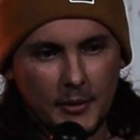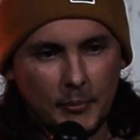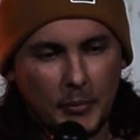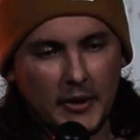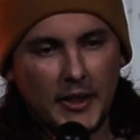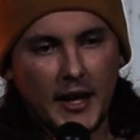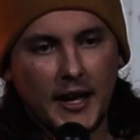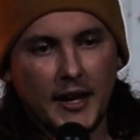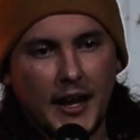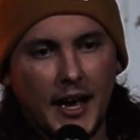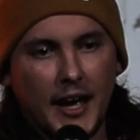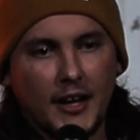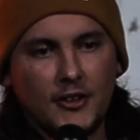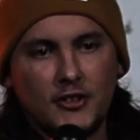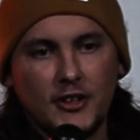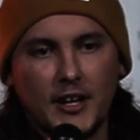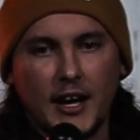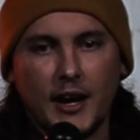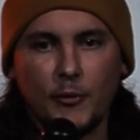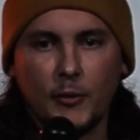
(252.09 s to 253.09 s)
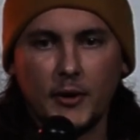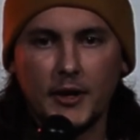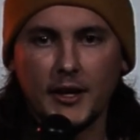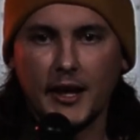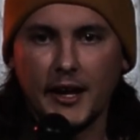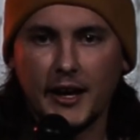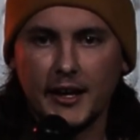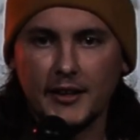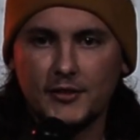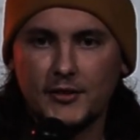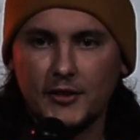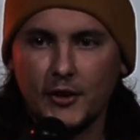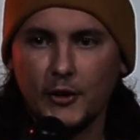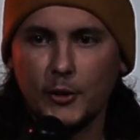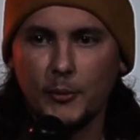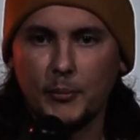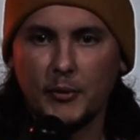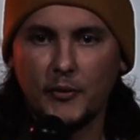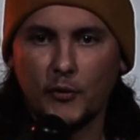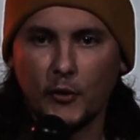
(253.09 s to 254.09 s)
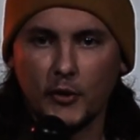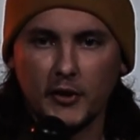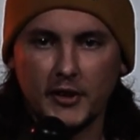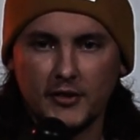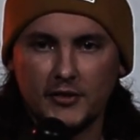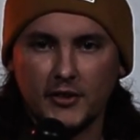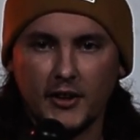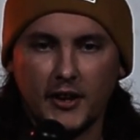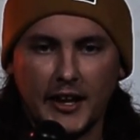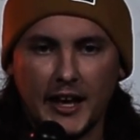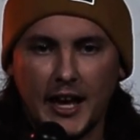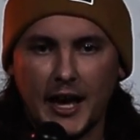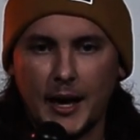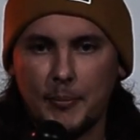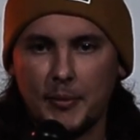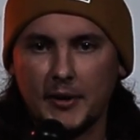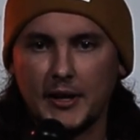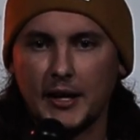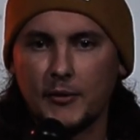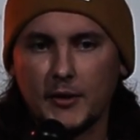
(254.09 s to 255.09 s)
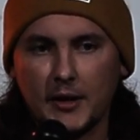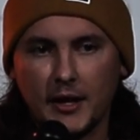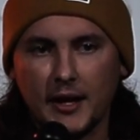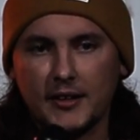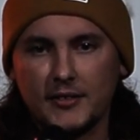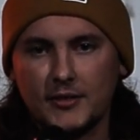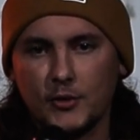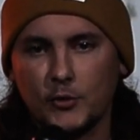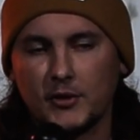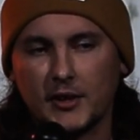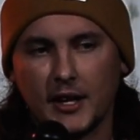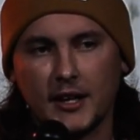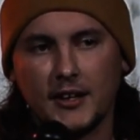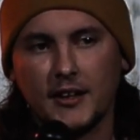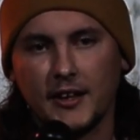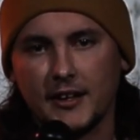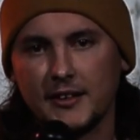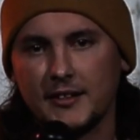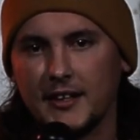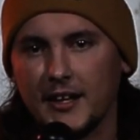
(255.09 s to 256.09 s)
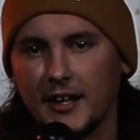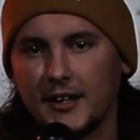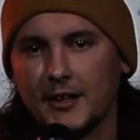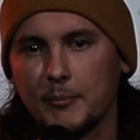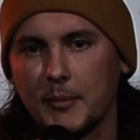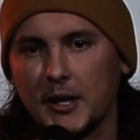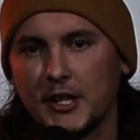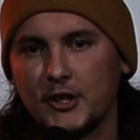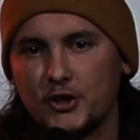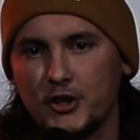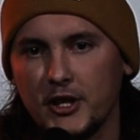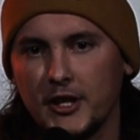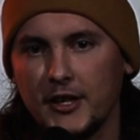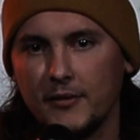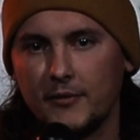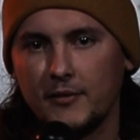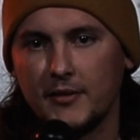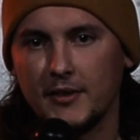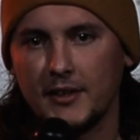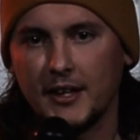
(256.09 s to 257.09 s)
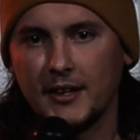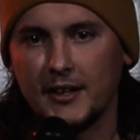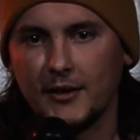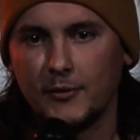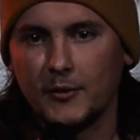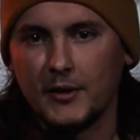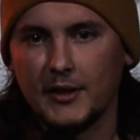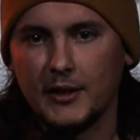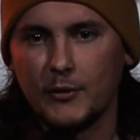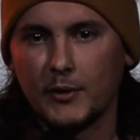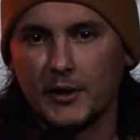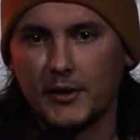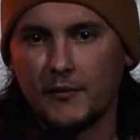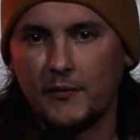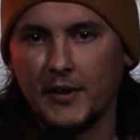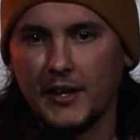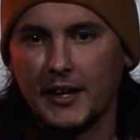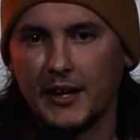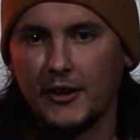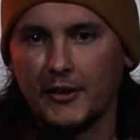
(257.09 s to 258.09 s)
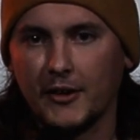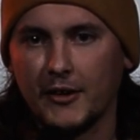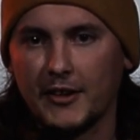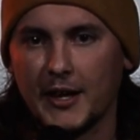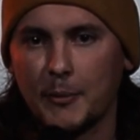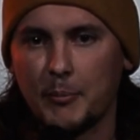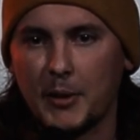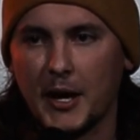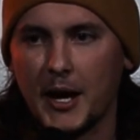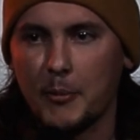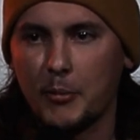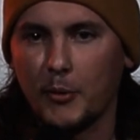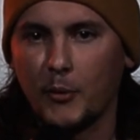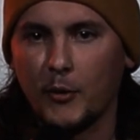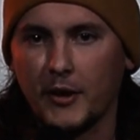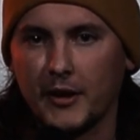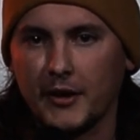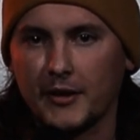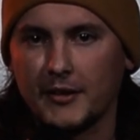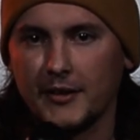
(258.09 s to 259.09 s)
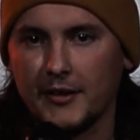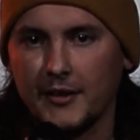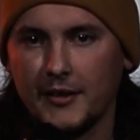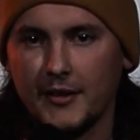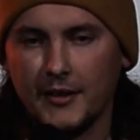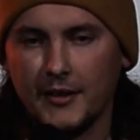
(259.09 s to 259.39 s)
But then actually I realized, though, before this all happened, I realized it was kind of like the end of my shift, and I didn't really want to fill out all that paperwork.